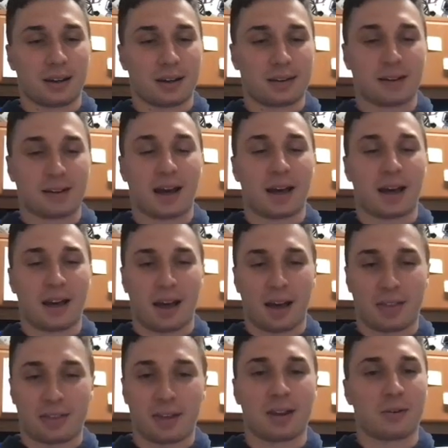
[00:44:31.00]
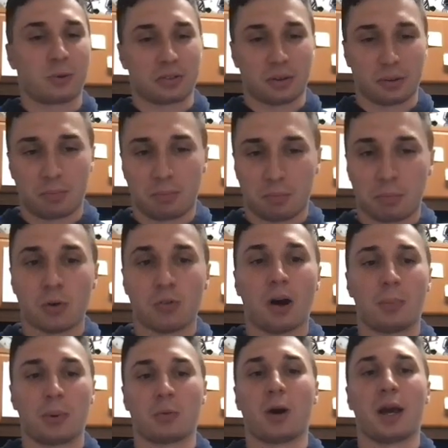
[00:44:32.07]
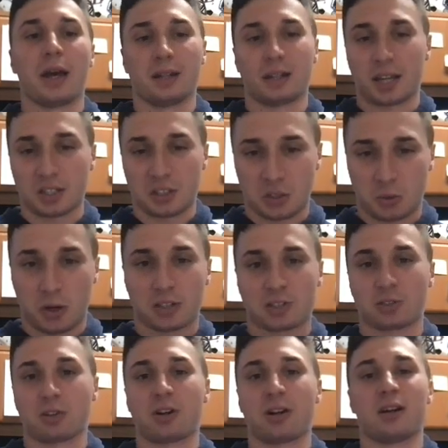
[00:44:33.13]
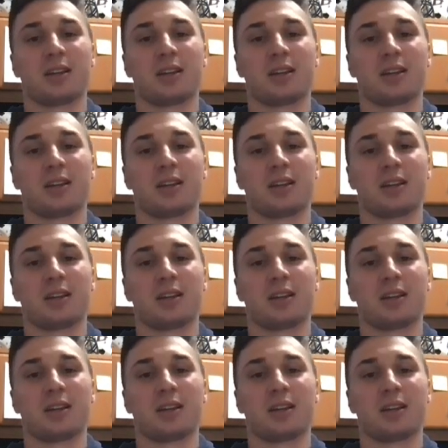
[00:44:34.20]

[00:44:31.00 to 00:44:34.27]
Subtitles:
think with the move up in weight against a wrestler,